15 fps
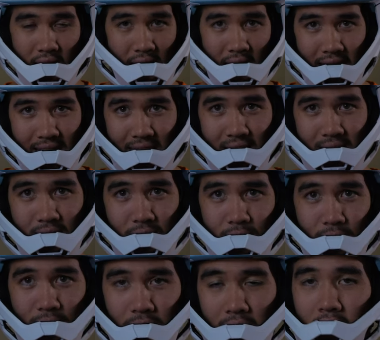I can't even
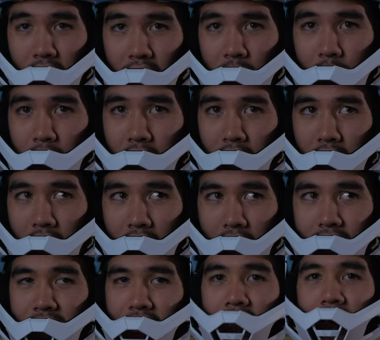feel it really.
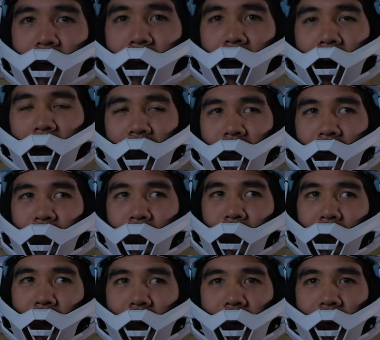It's kind of